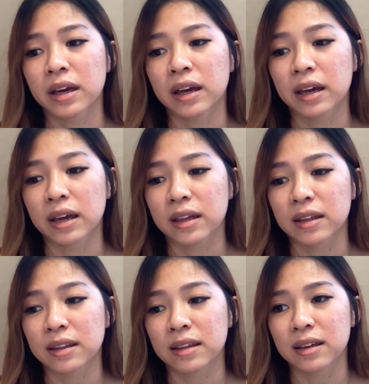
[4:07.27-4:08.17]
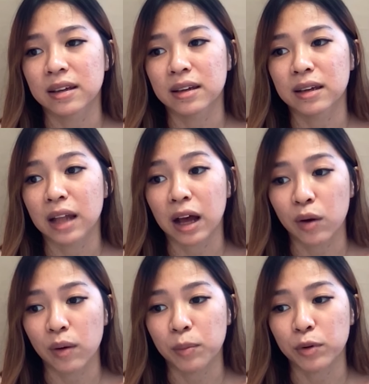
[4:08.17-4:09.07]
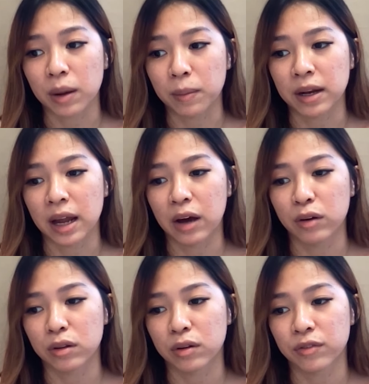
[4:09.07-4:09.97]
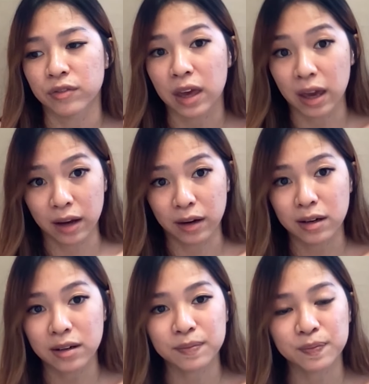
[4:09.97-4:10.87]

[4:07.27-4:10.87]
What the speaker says: And ginagawa po namin out of care.